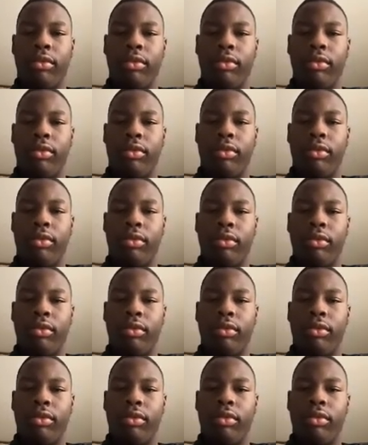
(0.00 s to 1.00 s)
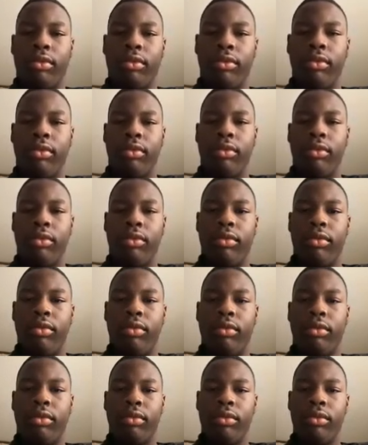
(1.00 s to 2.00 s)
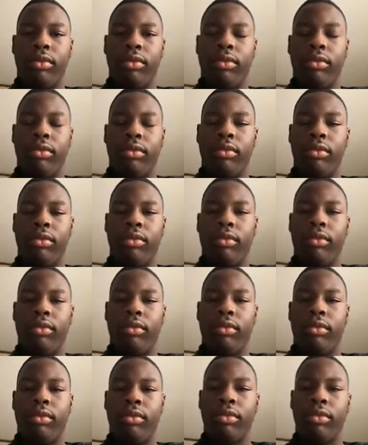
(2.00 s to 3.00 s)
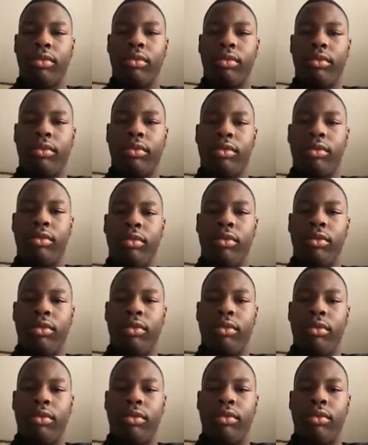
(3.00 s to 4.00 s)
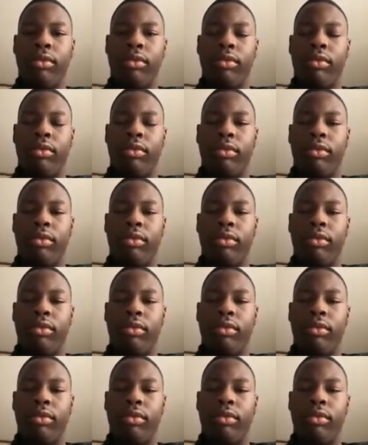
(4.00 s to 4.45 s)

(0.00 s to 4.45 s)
(not speaking)